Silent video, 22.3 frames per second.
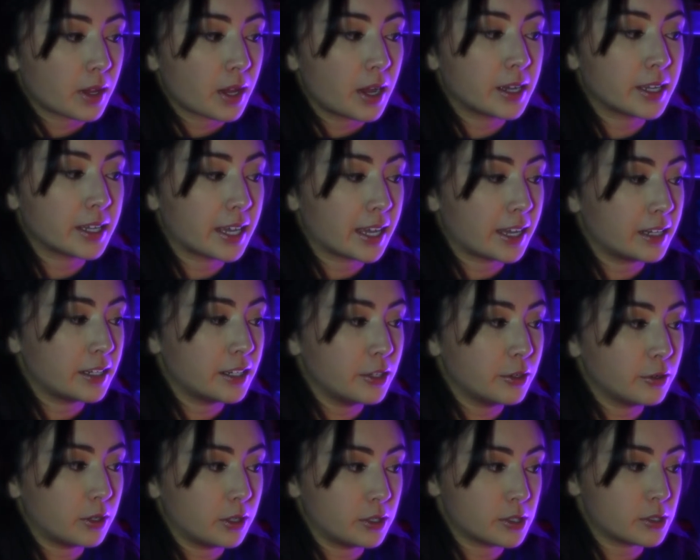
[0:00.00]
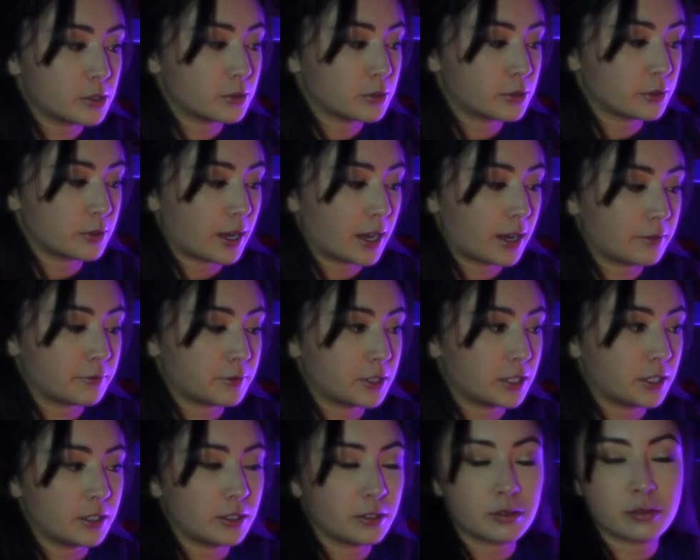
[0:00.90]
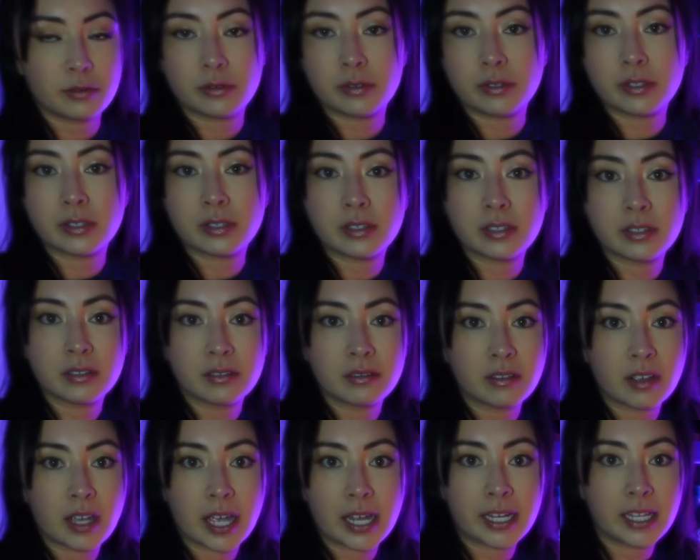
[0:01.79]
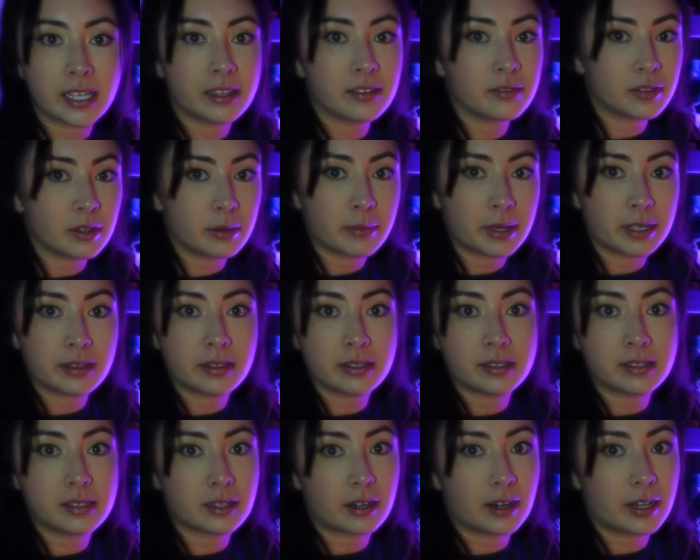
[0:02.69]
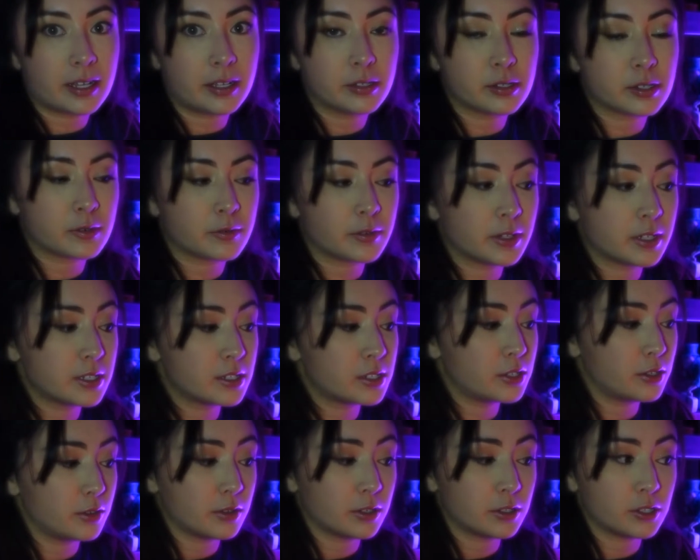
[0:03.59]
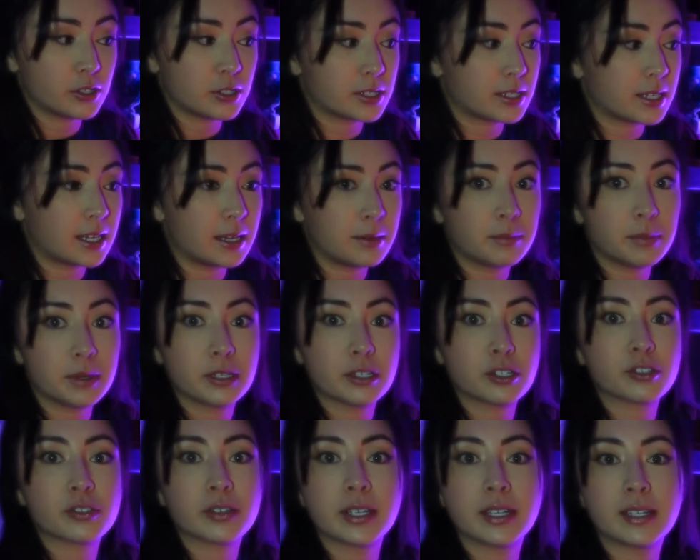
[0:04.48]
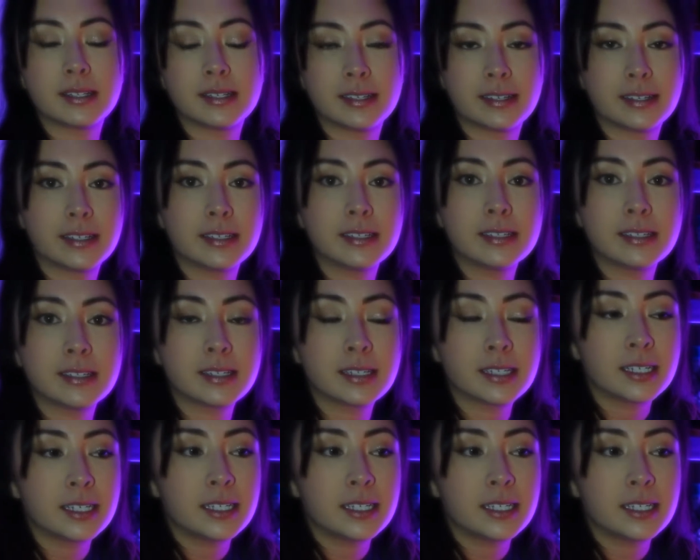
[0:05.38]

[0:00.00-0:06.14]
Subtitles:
Again, you also don't have to use any of the methods that I used for this. You can just keep the tree as it is.